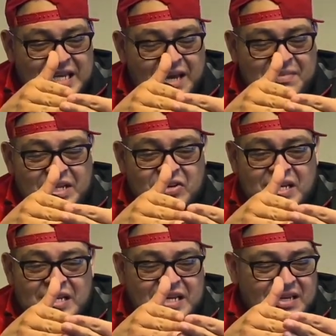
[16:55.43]
mean,
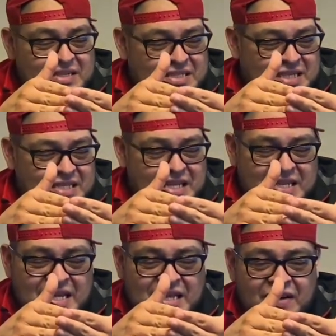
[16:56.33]

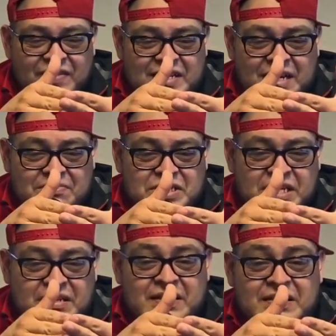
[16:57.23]
they love that type of shit,
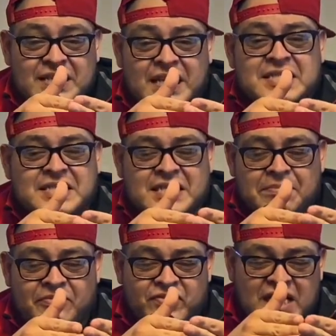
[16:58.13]
and then it gets this
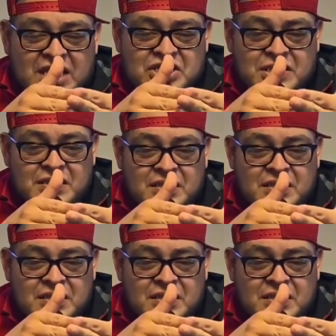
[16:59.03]
type of attention.